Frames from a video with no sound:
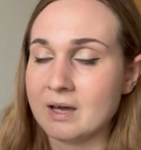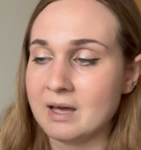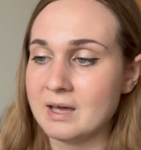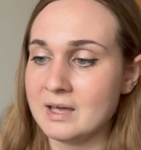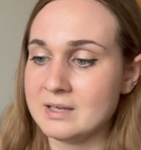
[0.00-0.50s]

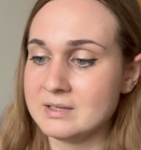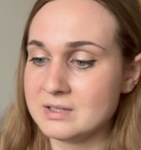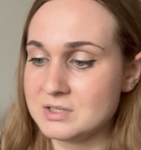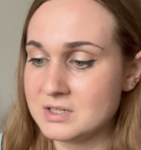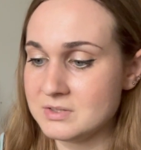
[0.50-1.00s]

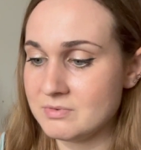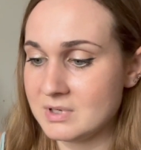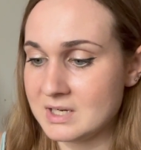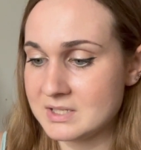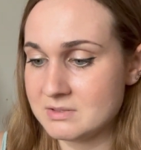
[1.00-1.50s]
and just
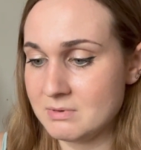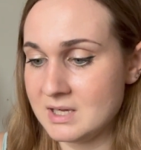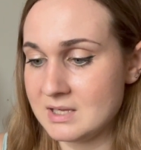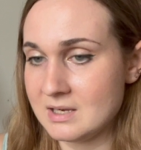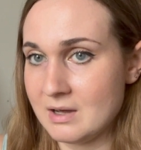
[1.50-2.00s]
really
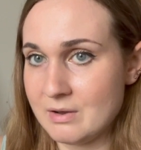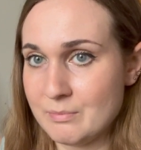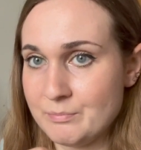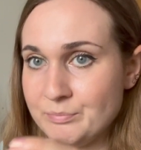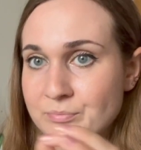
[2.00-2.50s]
sweet.
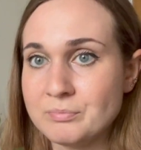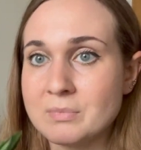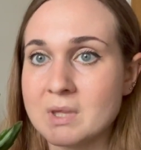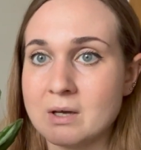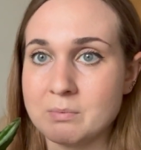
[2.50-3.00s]

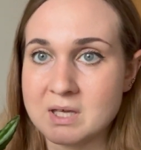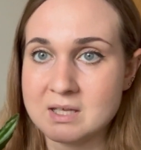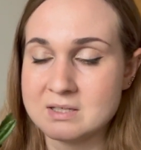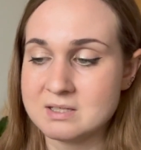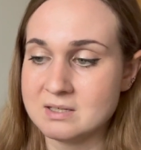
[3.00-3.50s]
I'm
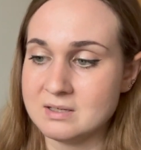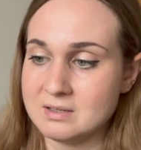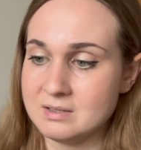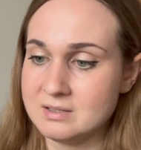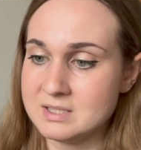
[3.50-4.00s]
keen
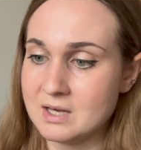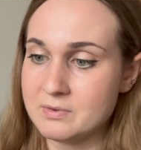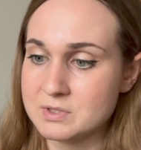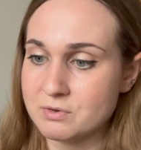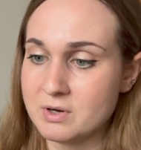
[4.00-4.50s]
to see how
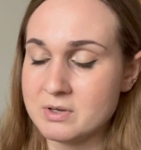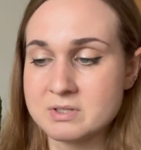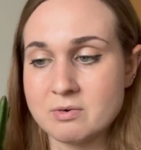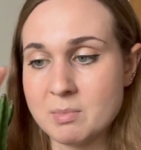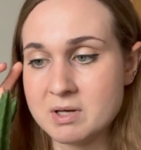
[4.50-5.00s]
this grows. It
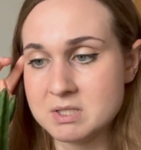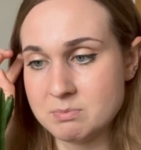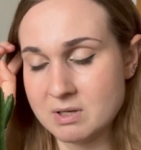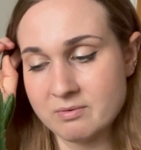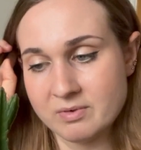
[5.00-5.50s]
reminds
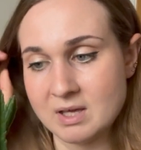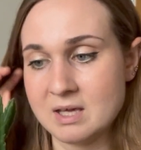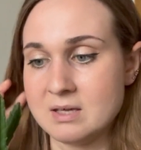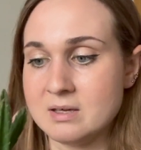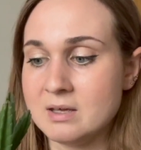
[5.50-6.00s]
me of
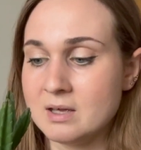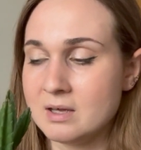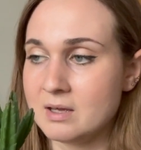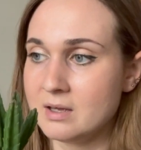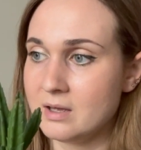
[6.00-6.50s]
a
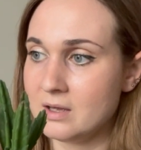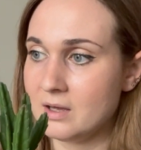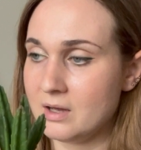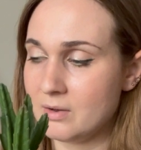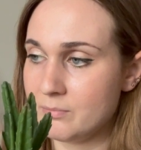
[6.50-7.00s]

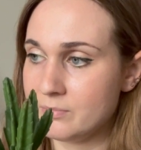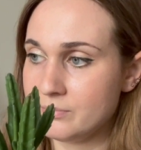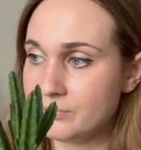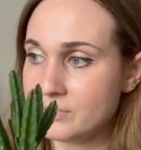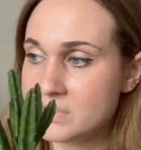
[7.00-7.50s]

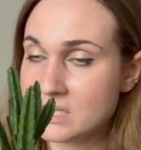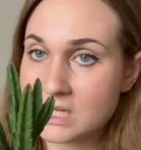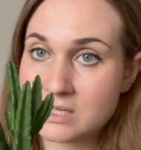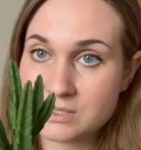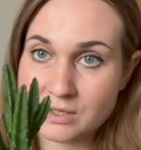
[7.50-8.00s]

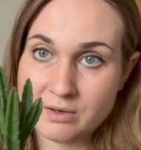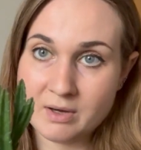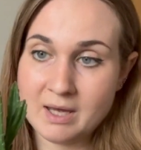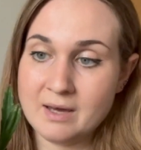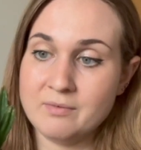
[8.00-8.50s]
Senecio I
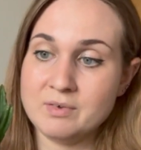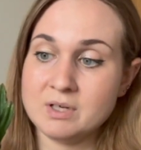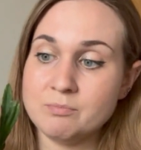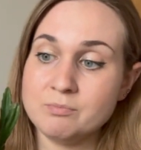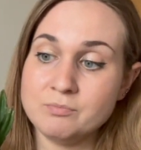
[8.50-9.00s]
have, and
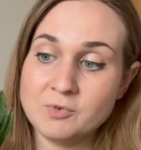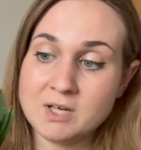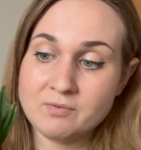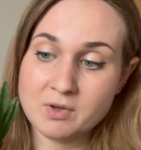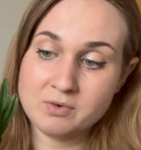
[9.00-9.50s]
I'm really
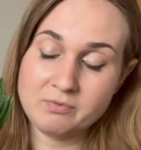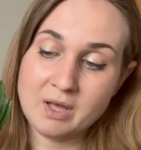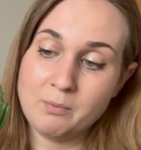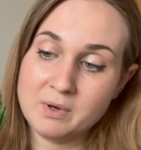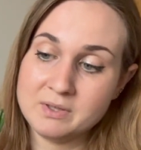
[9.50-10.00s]
fond of
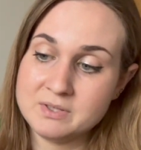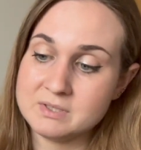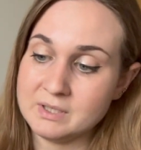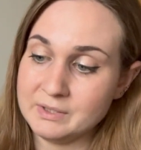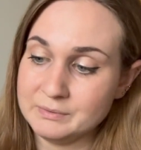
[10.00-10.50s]
that one,
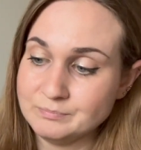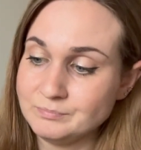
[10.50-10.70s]
so